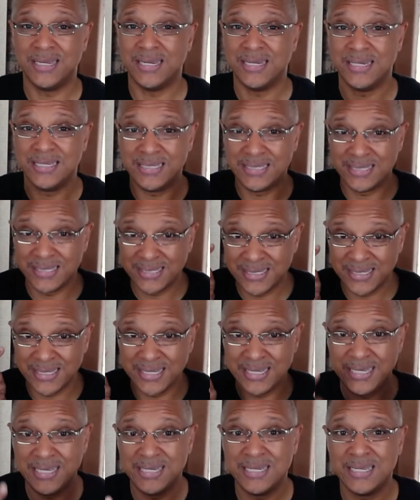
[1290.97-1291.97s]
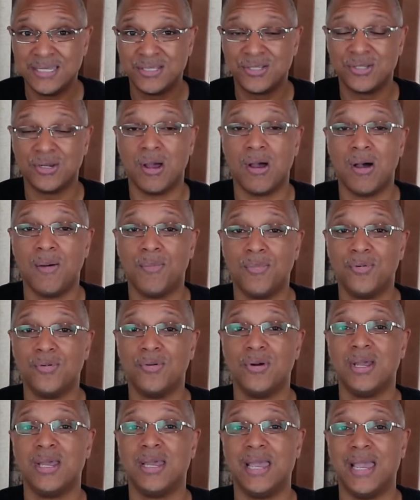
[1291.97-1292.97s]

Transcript: and he's keyed into the humble,